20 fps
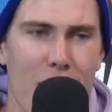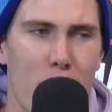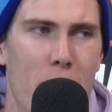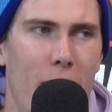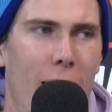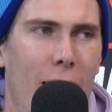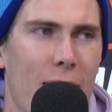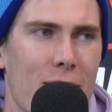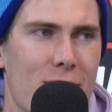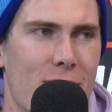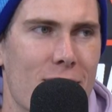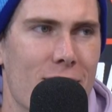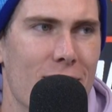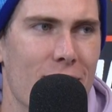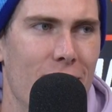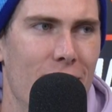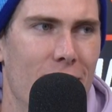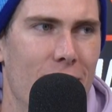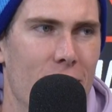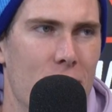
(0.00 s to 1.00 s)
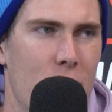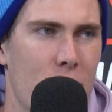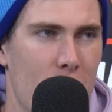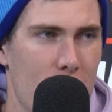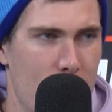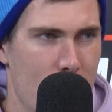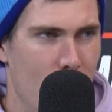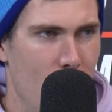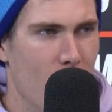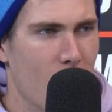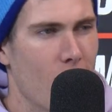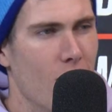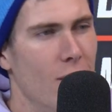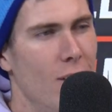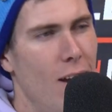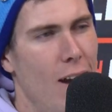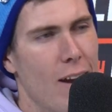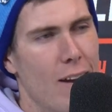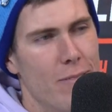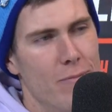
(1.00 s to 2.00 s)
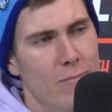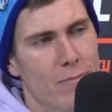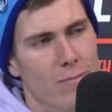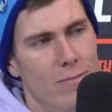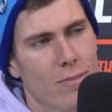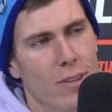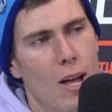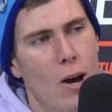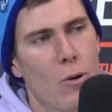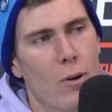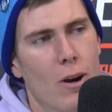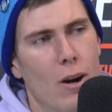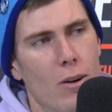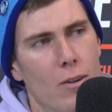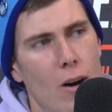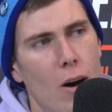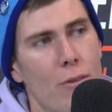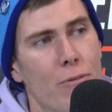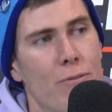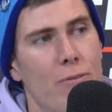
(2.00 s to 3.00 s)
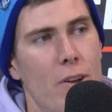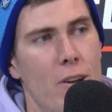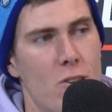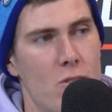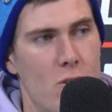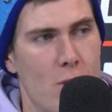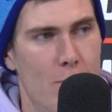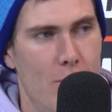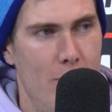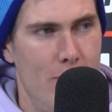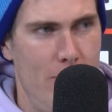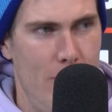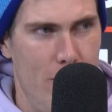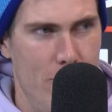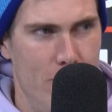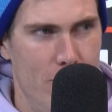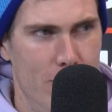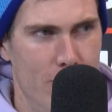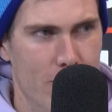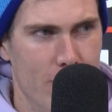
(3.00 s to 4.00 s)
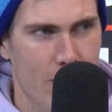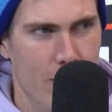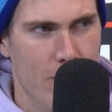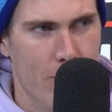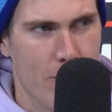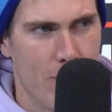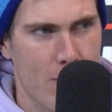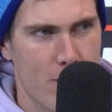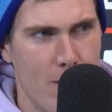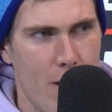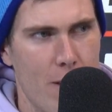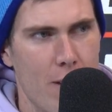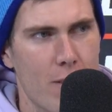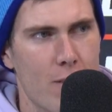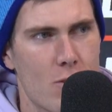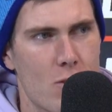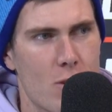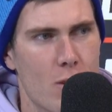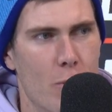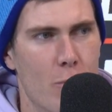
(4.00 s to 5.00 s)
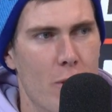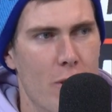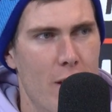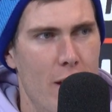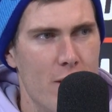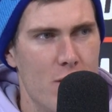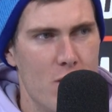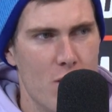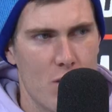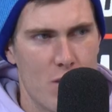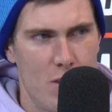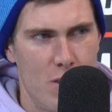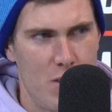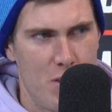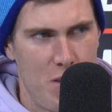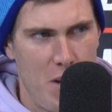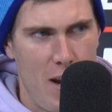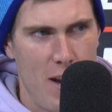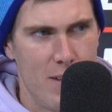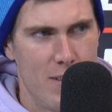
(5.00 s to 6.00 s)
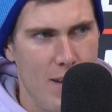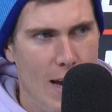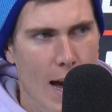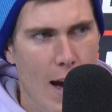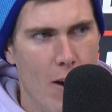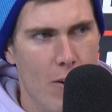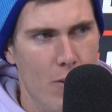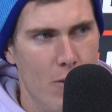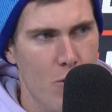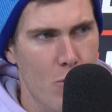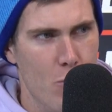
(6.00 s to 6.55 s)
past. So I'll go like lower. I'll finish on my favorite Because I think there's someone that just stands out. Who